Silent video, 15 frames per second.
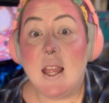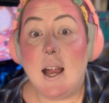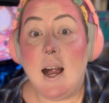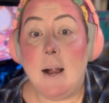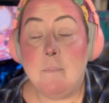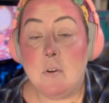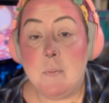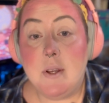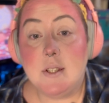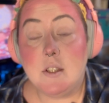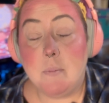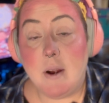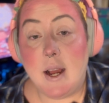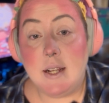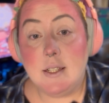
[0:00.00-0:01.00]
I'm going to be as
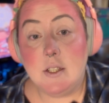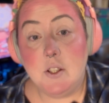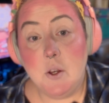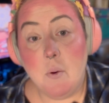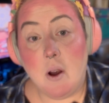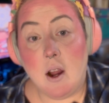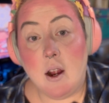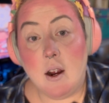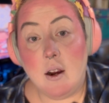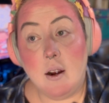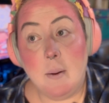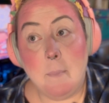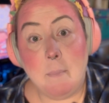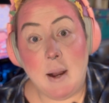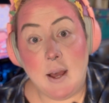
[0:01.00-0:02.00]
surprised as you are
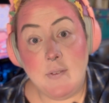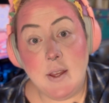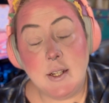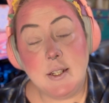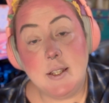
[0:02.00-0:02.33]
by the end